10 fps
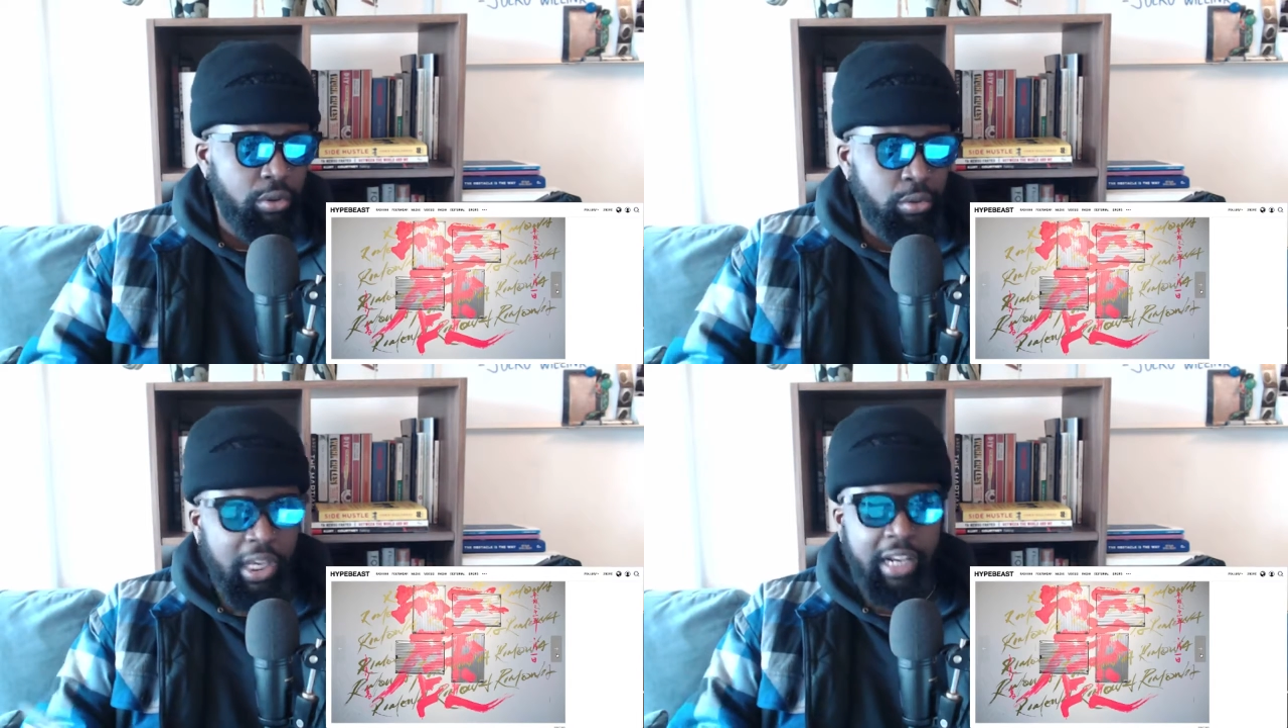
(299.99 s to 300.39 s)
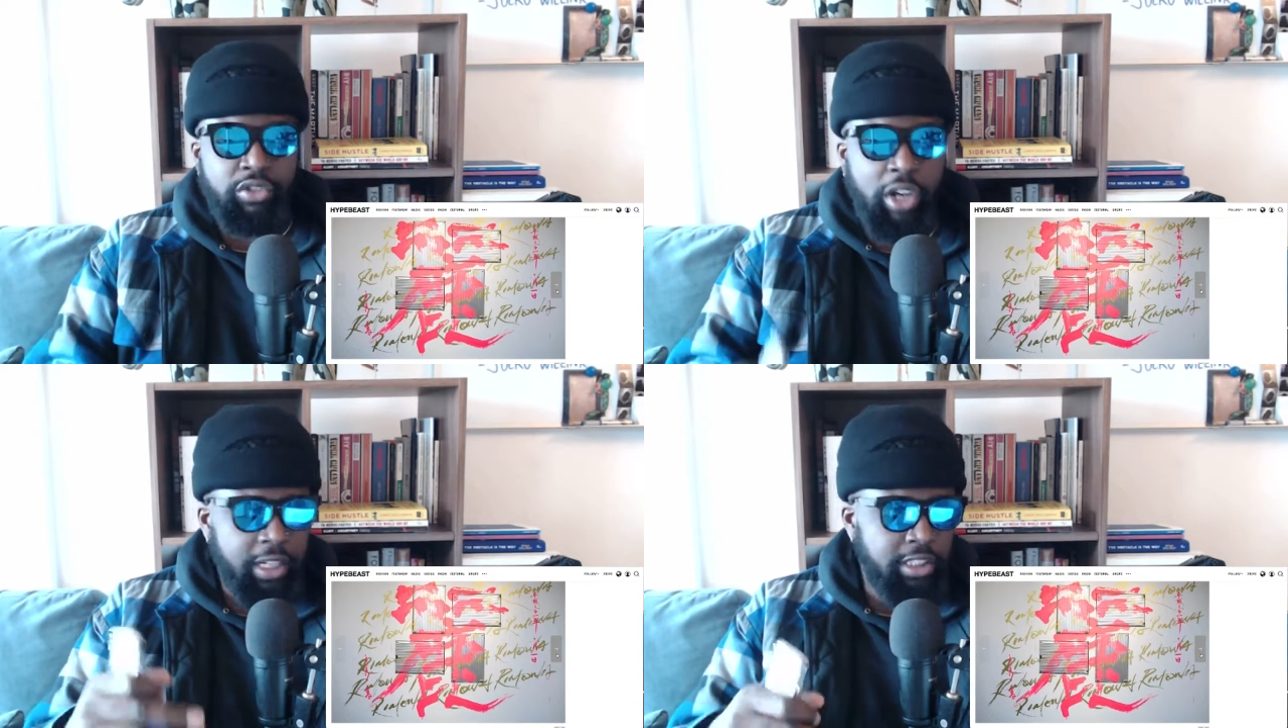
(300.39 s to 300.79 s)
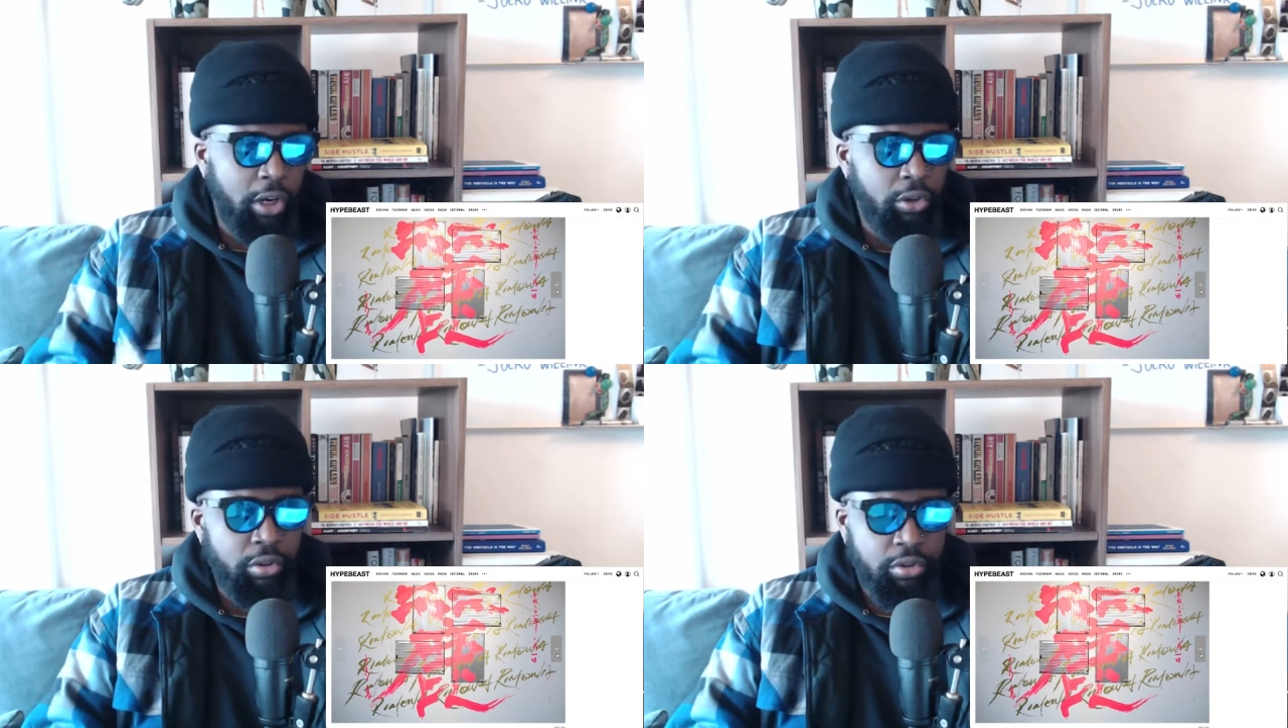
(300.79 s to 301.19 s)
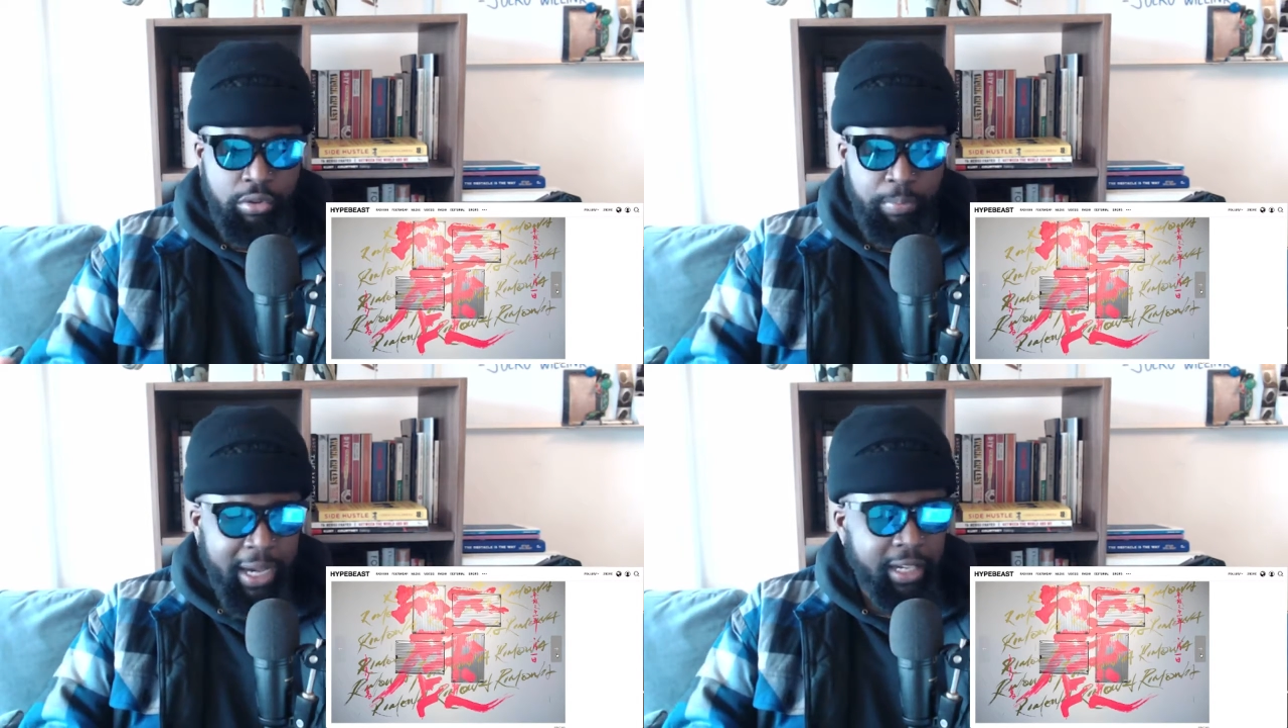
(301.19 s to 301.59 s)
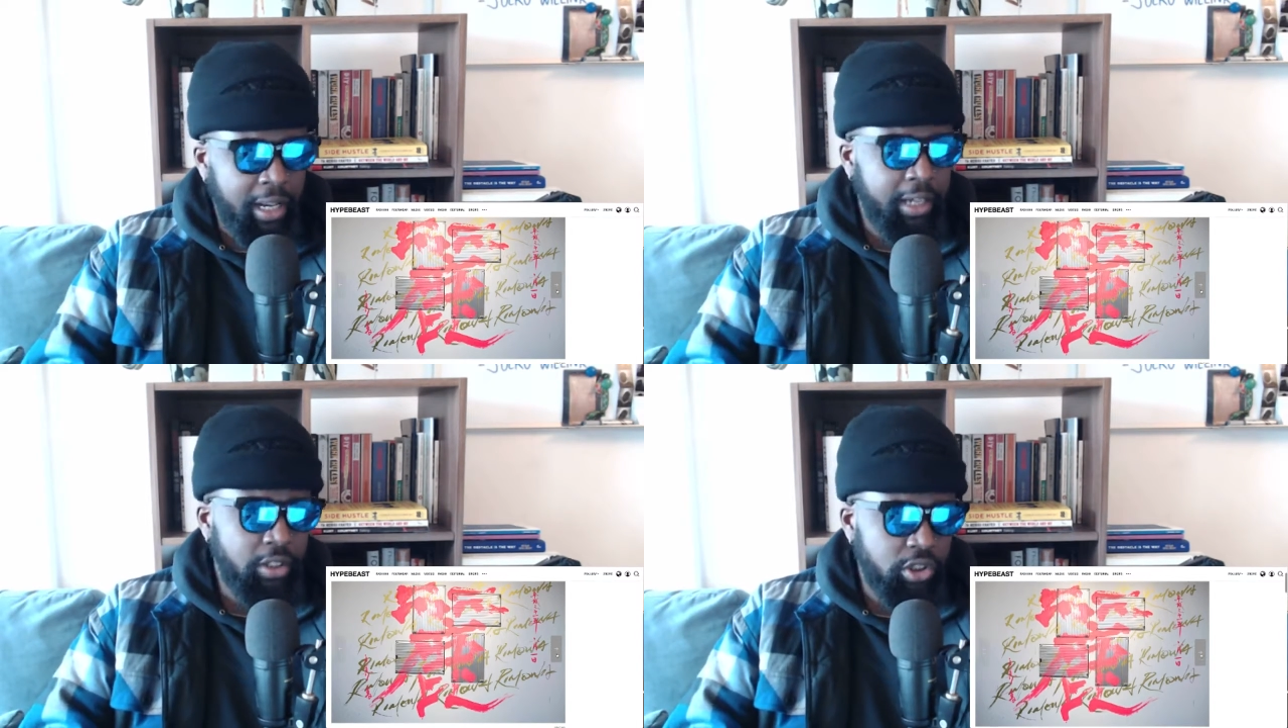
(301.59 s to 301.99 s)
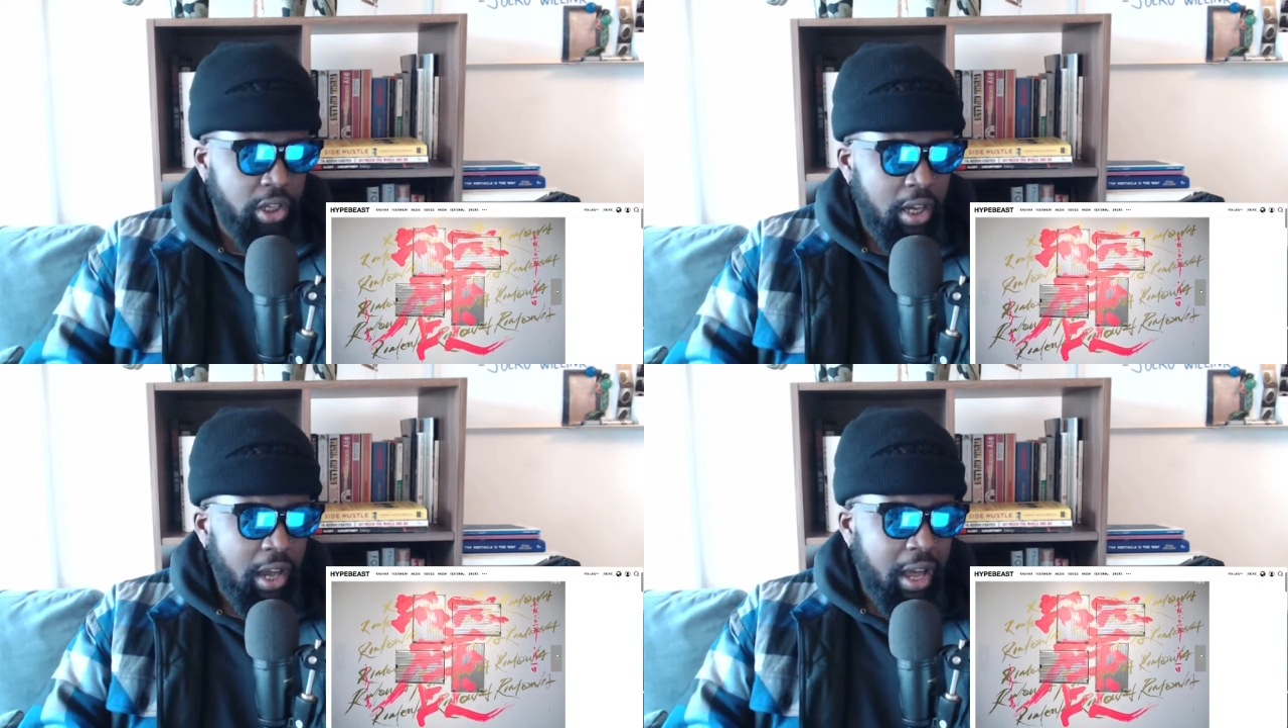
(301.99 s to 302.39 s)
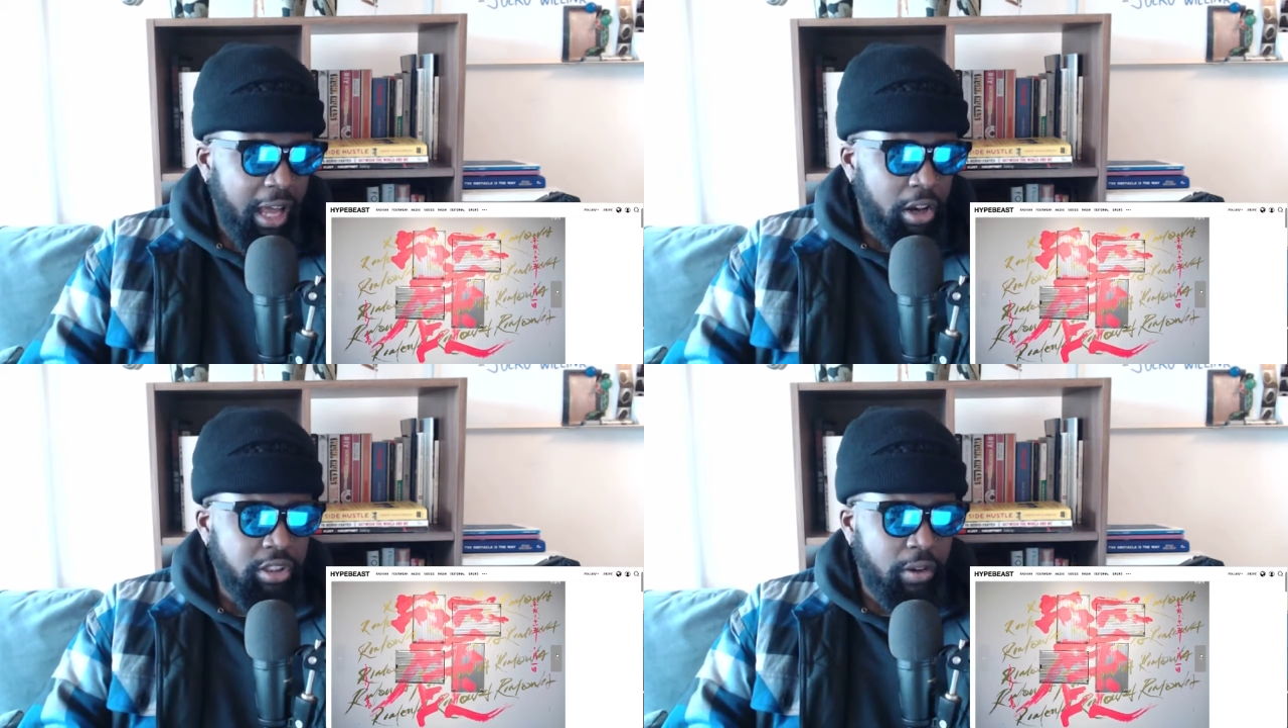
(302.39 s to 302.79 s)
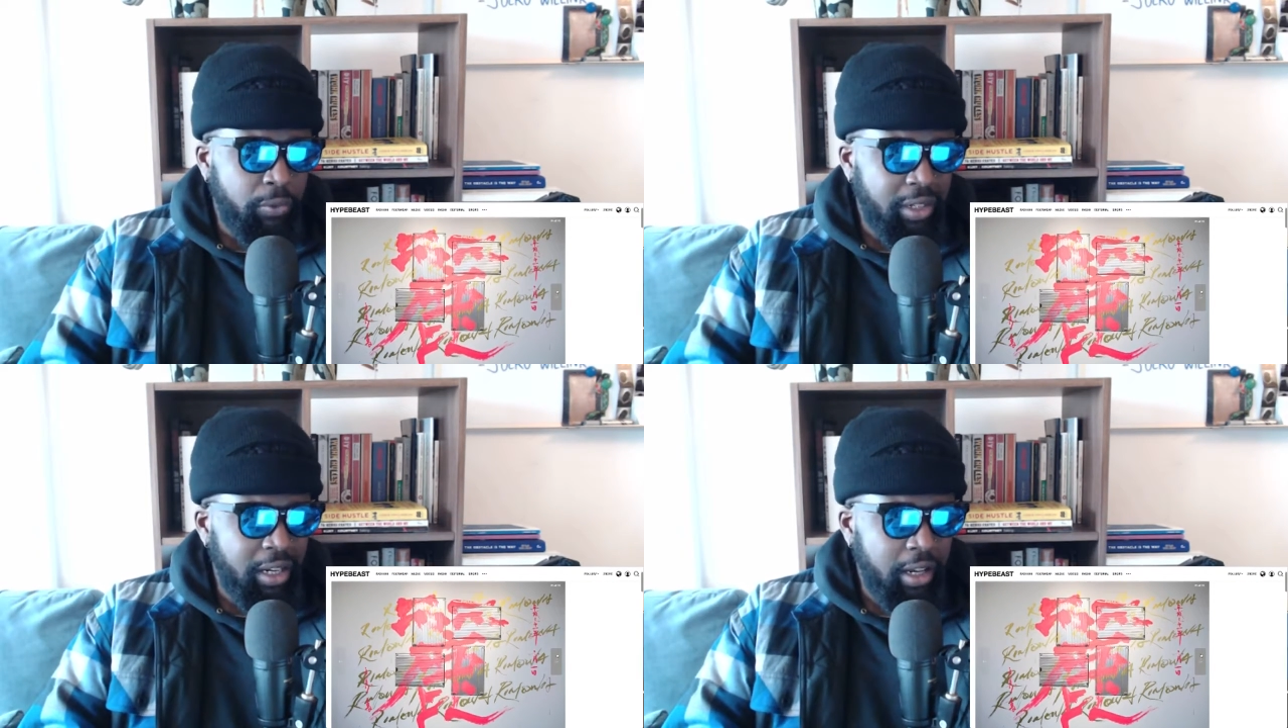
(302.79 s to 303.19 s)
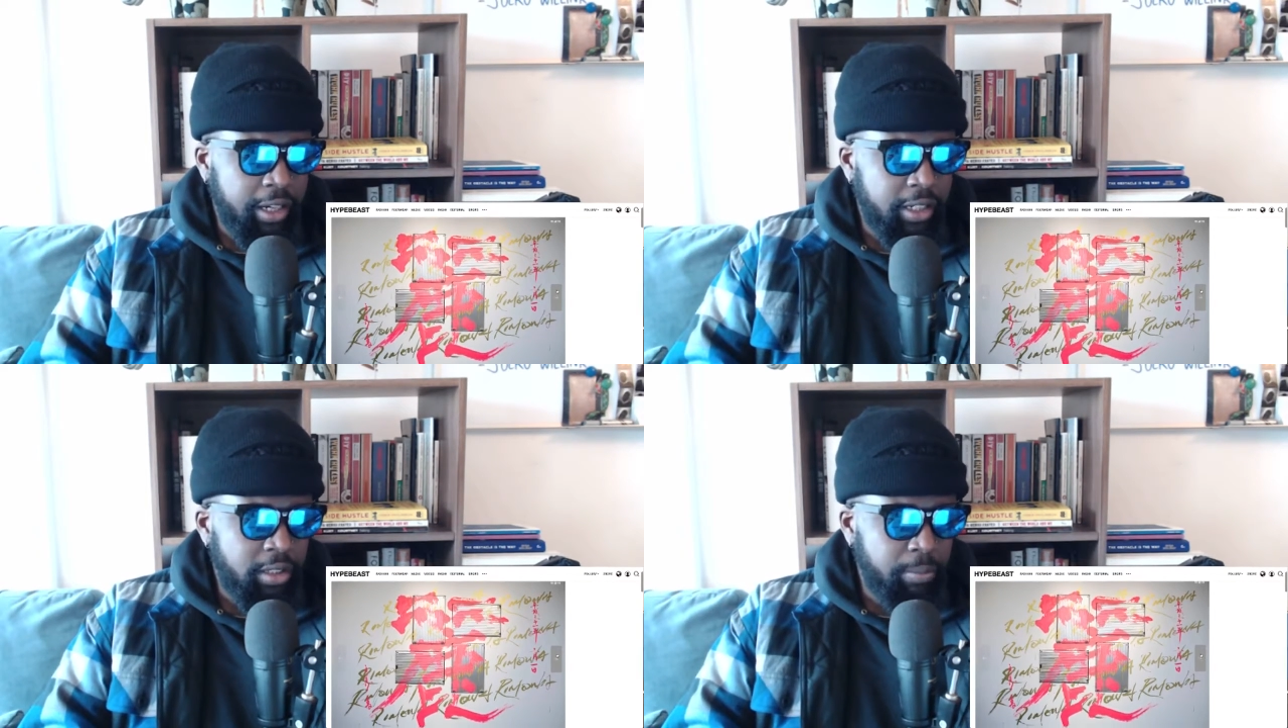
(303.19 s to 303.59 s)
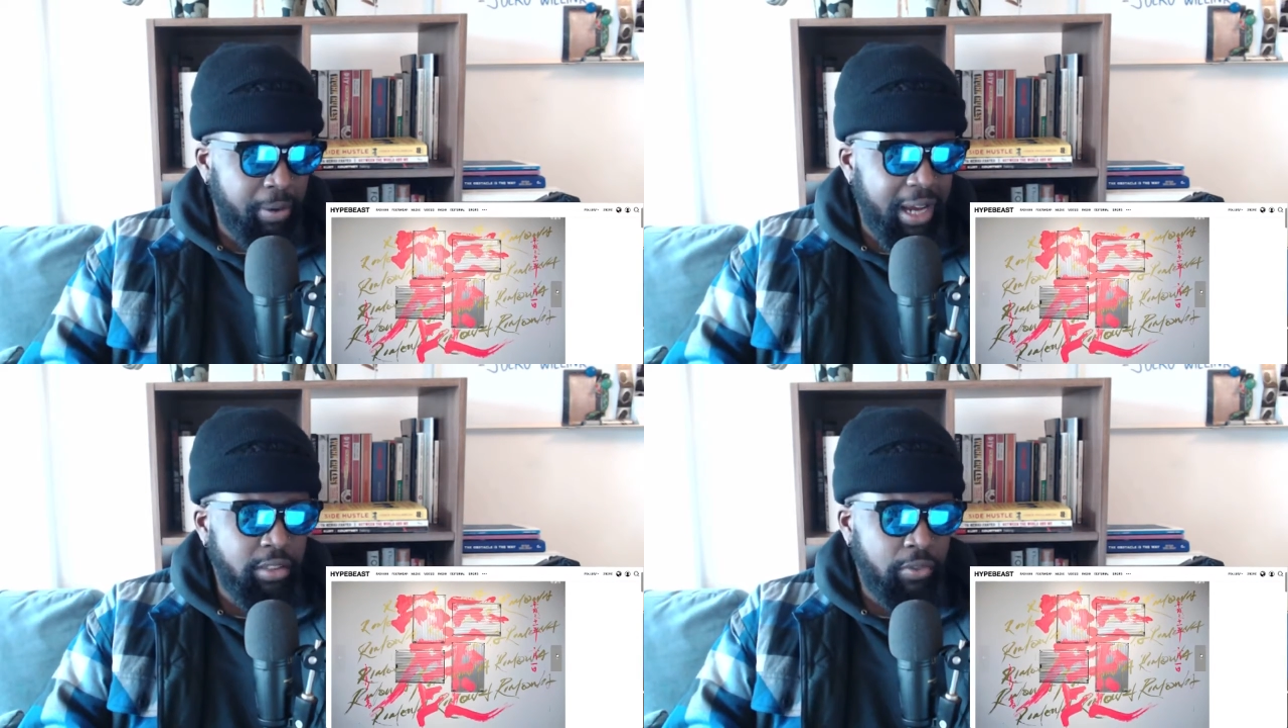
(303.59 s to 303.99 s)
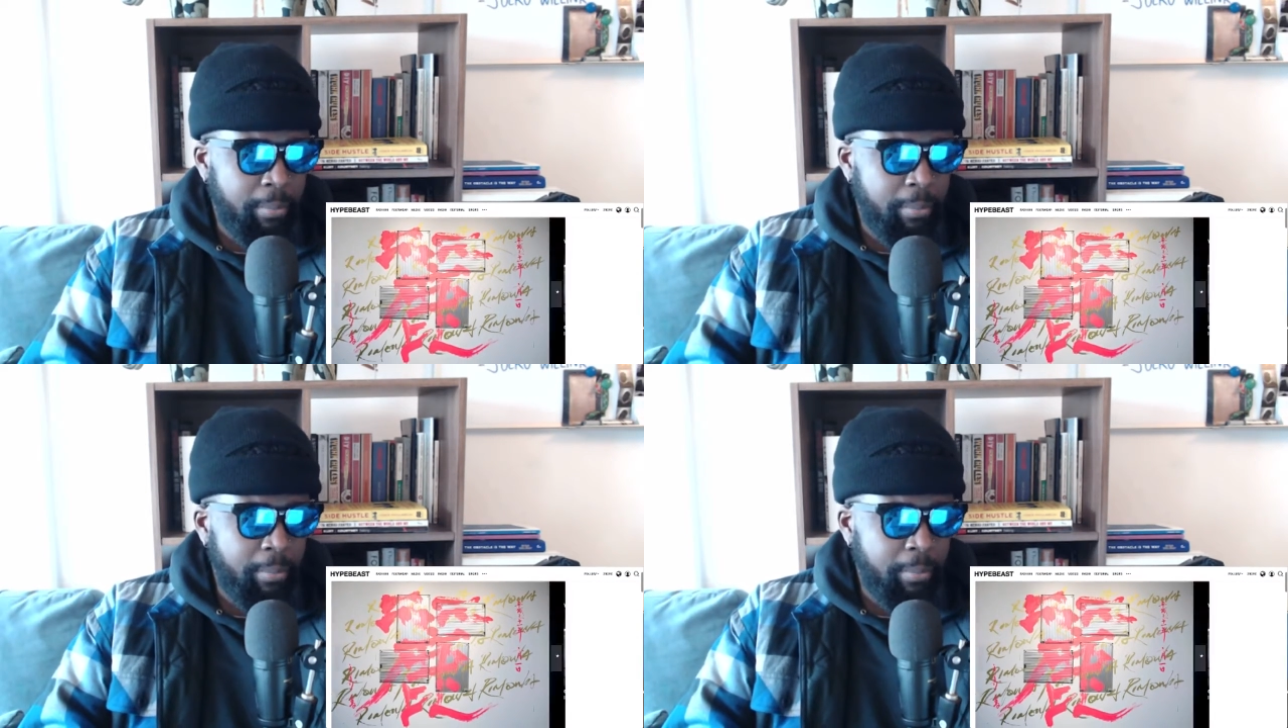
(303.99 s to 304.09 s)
who's kind of trying to tell you to buy the luggage i don't necessarily think the lug the price of it